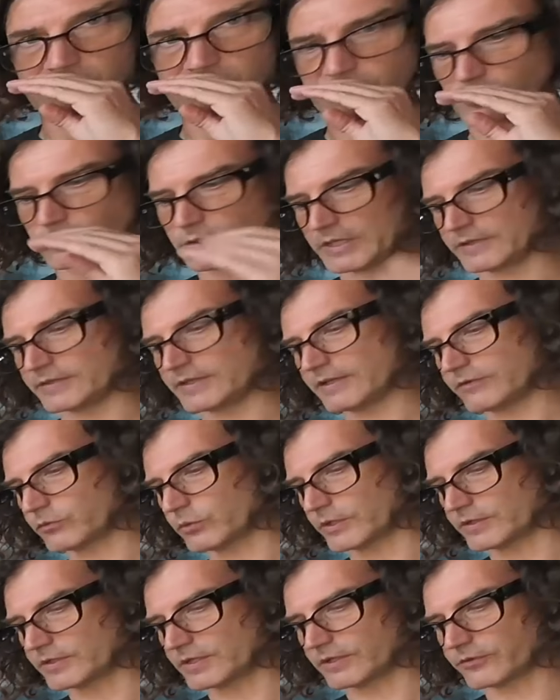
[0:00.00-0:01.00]
Sorry, and that's
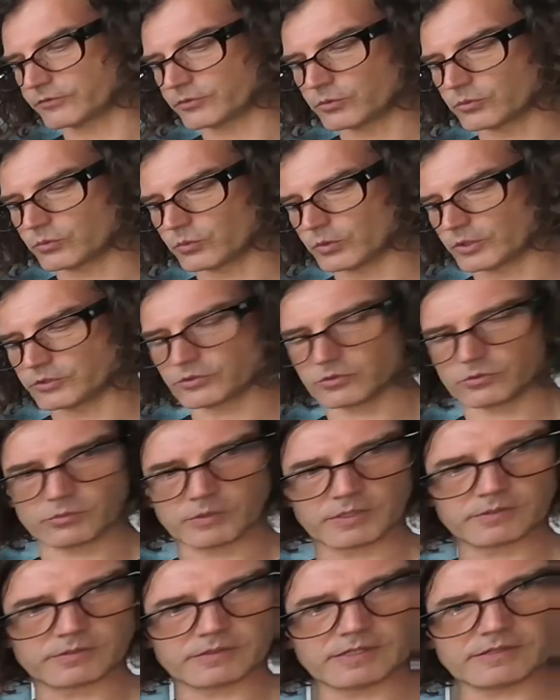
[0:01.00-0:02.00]
what tells you what you
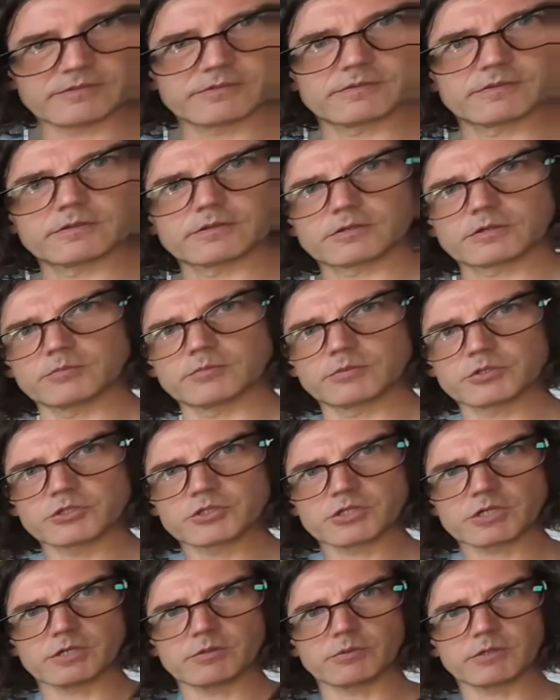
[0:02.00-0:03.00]
win. That's the
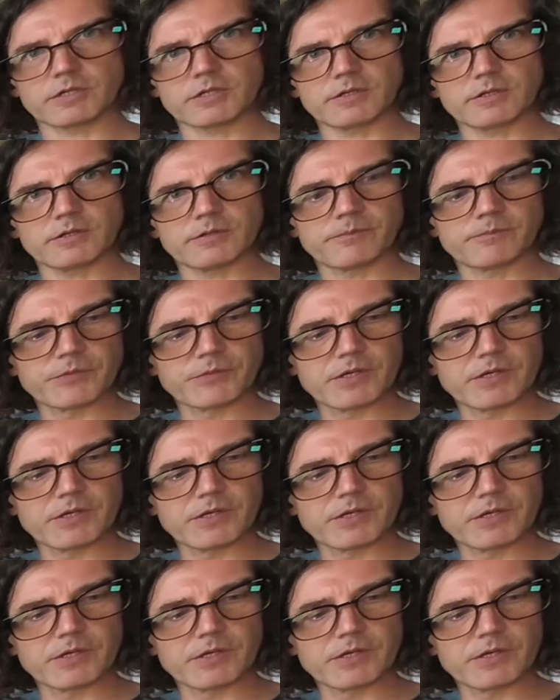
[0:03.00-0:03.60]
kombucha we got here.